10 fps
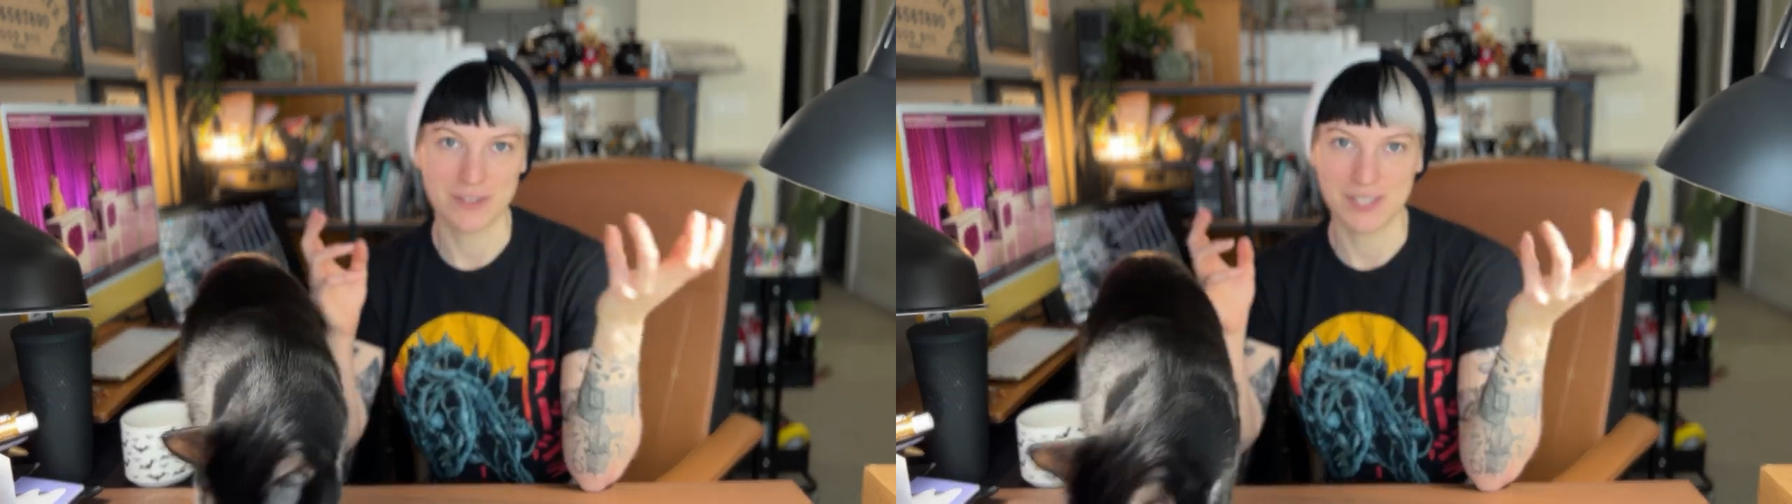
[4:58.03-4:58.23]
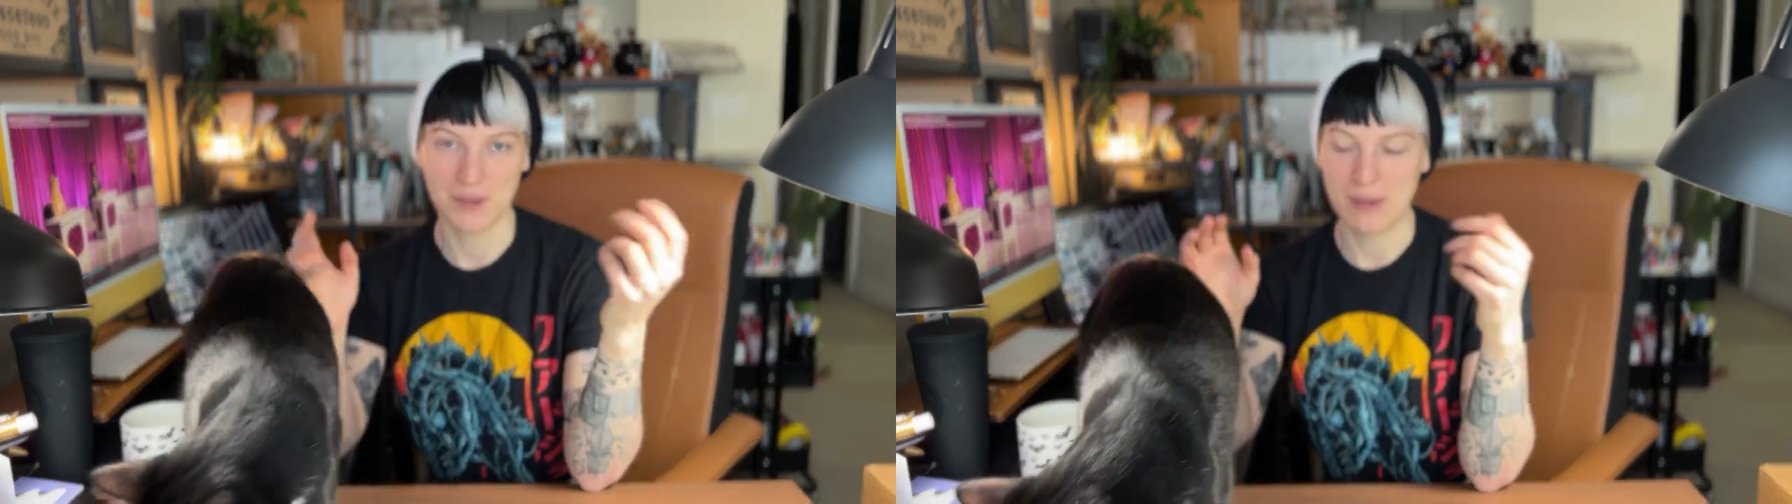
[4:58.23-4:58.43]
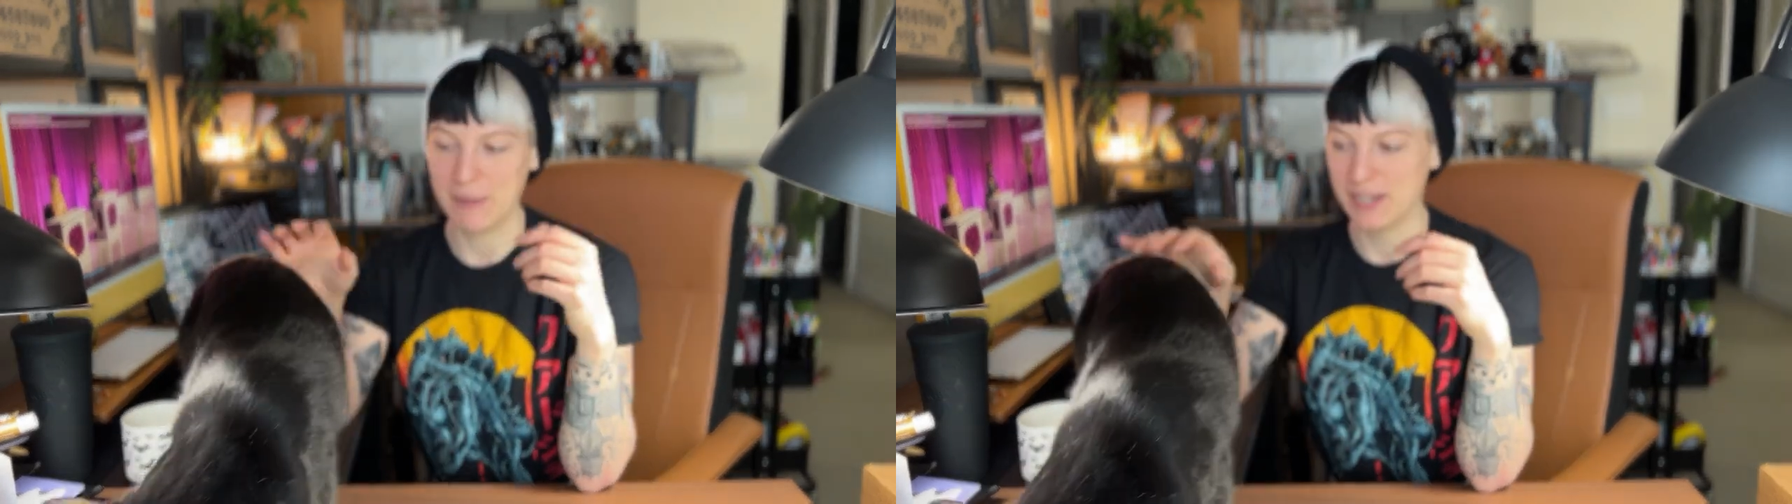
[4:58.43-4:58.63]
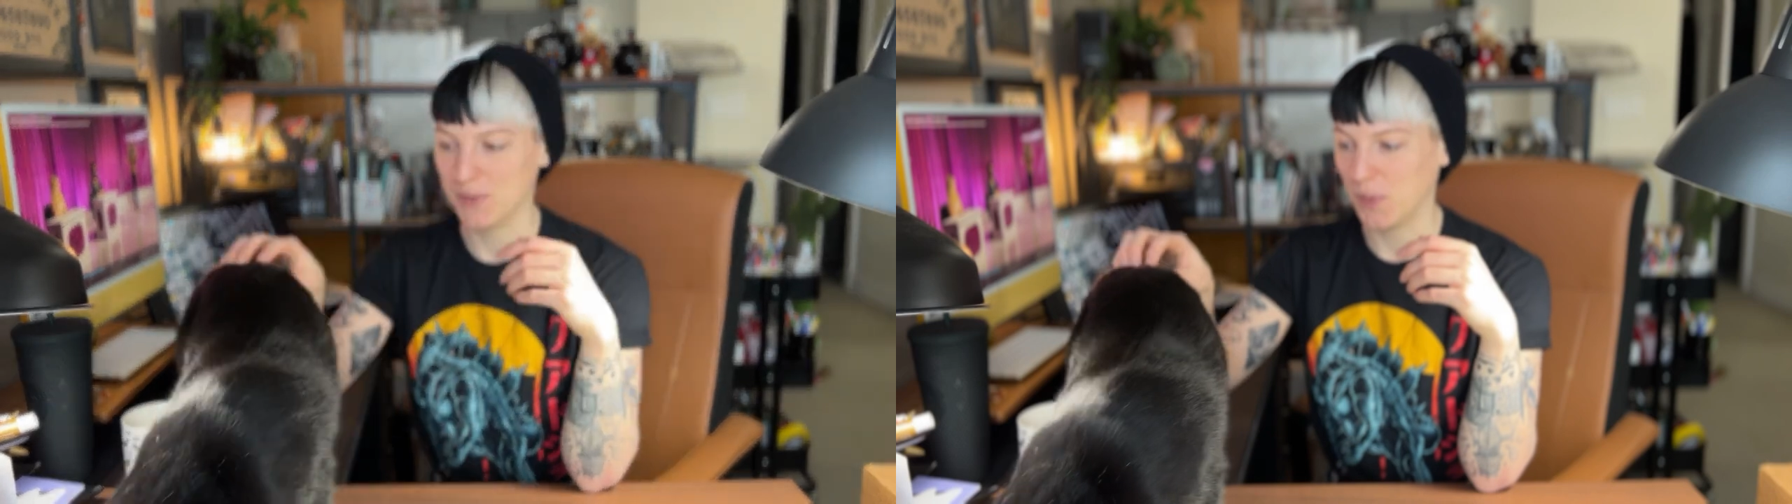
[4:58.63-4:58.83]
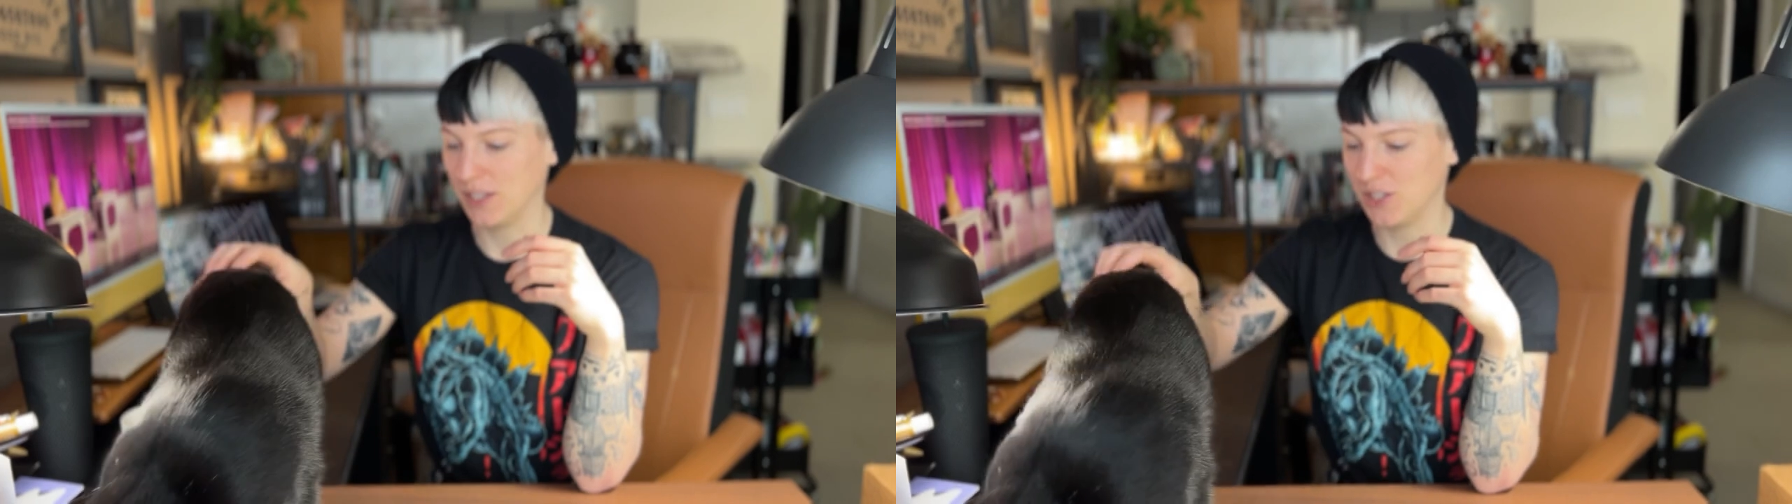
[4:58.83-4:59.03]
so I might as
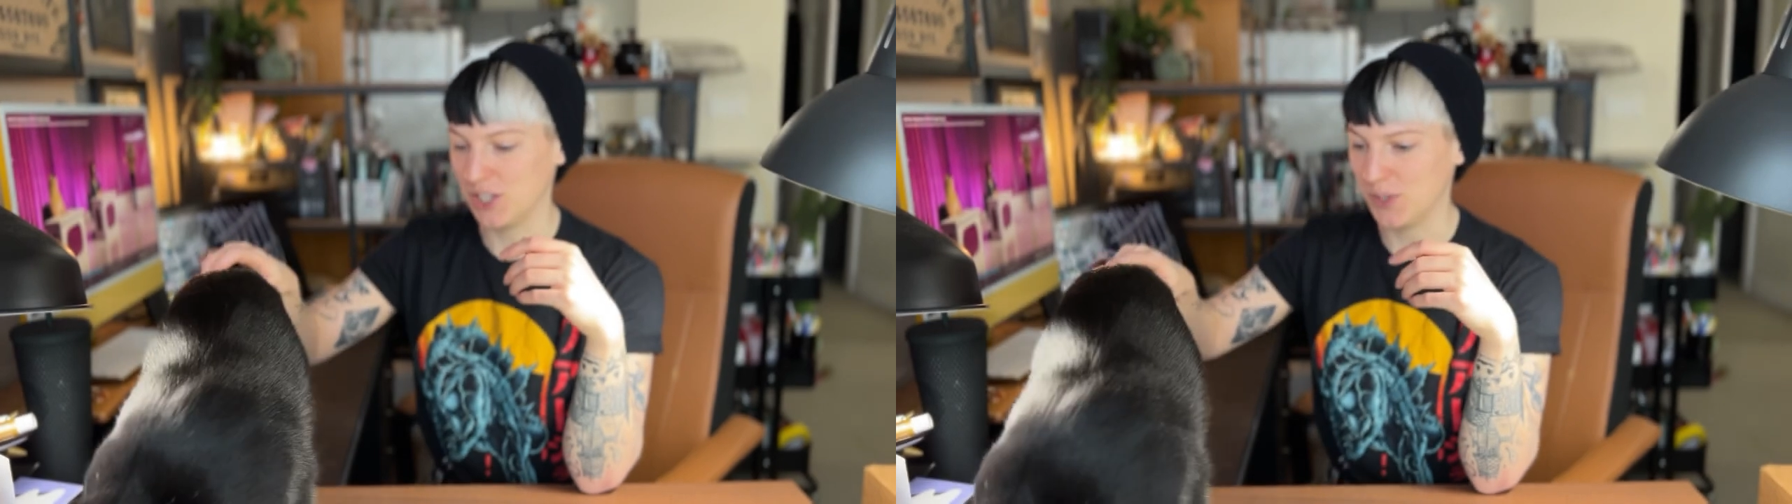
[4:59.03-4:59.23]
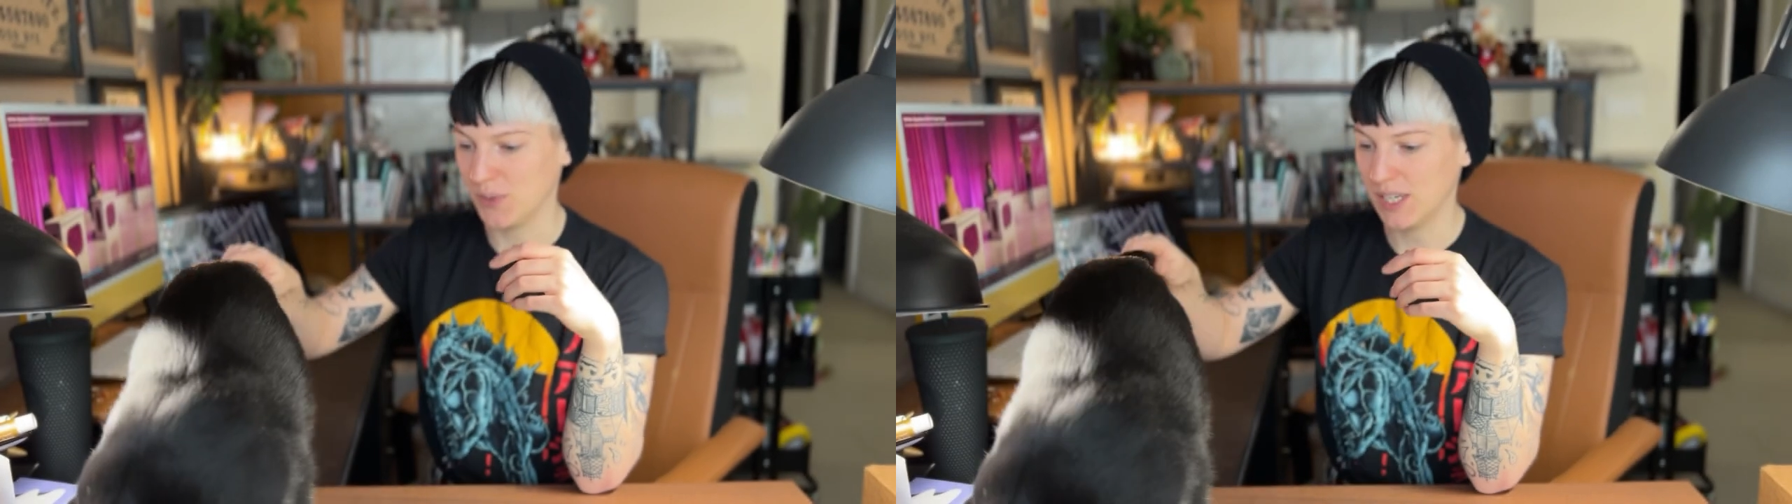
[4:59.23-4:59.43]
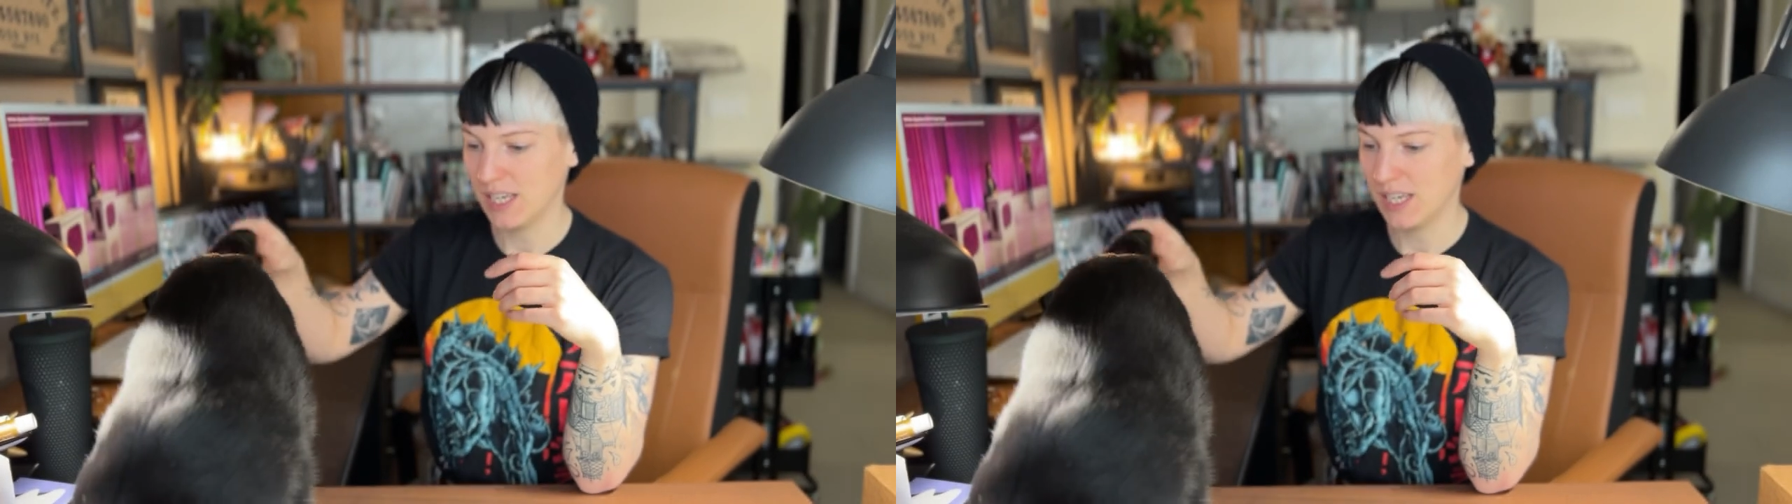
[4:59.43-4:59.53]
well too.